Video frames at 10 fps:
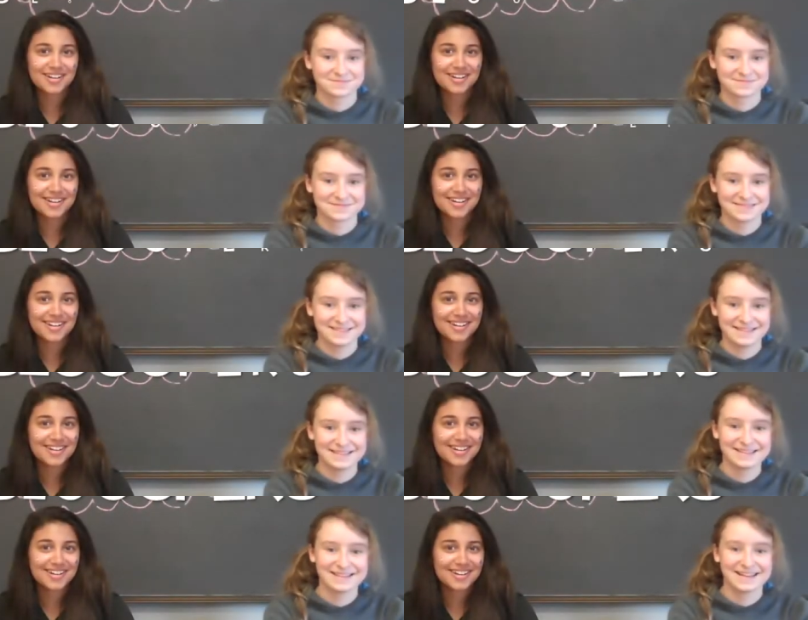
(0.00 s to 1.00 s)

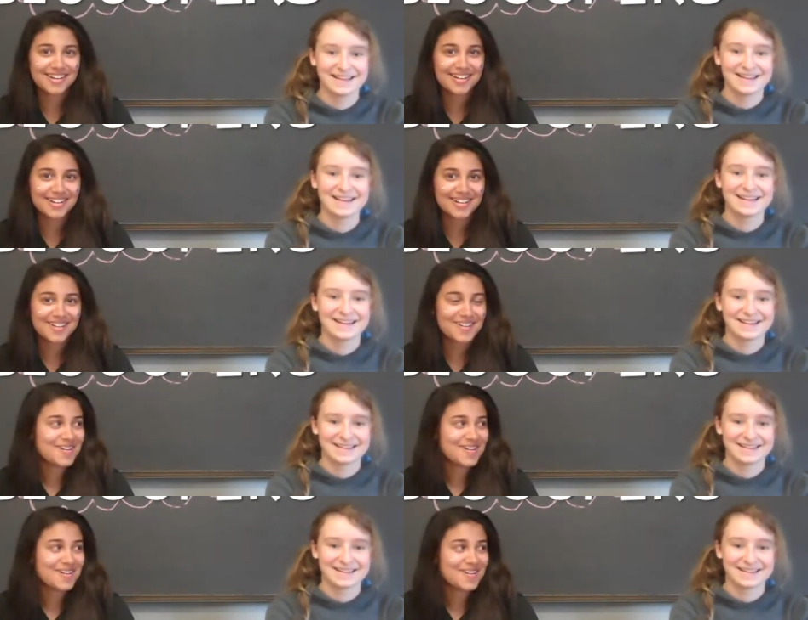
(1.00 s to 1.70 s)
(no one is talking)